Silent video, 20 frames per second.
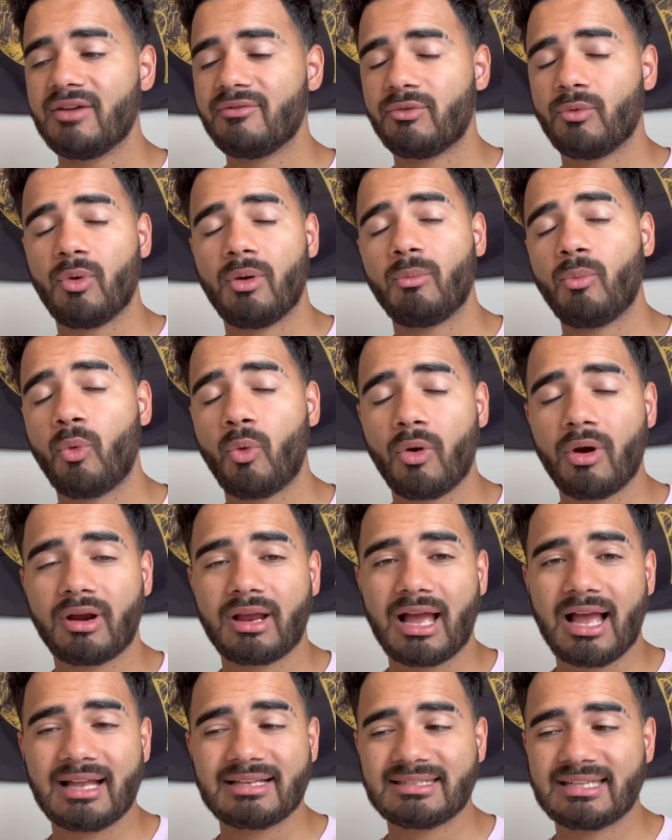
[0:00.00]
If you want more
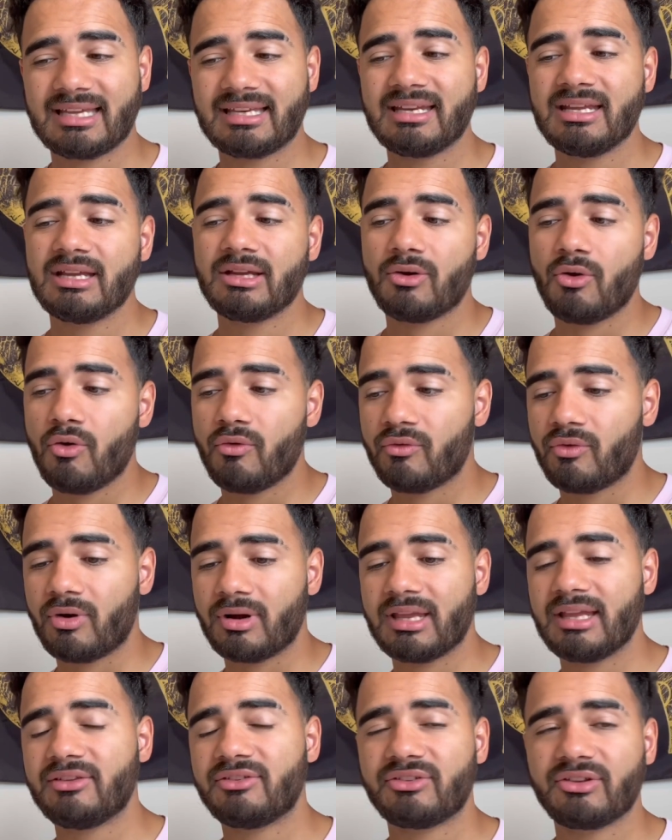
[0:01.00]
content, go over
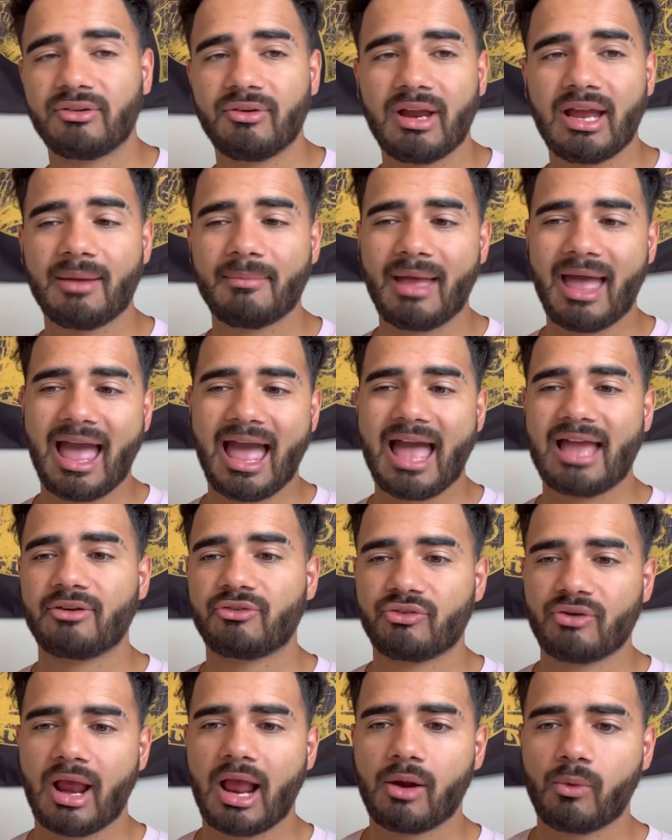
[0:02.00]
on Instagram at
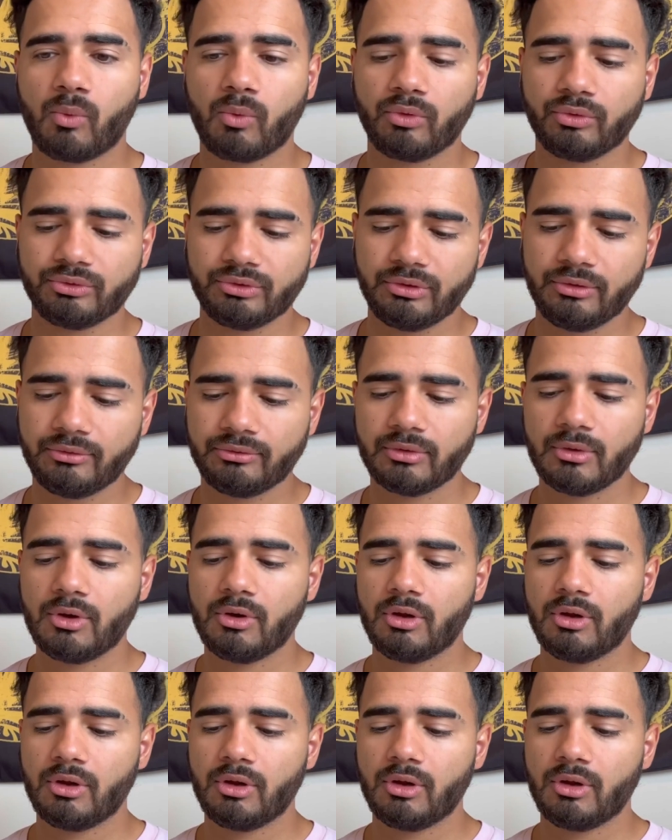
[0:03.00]
Track World News.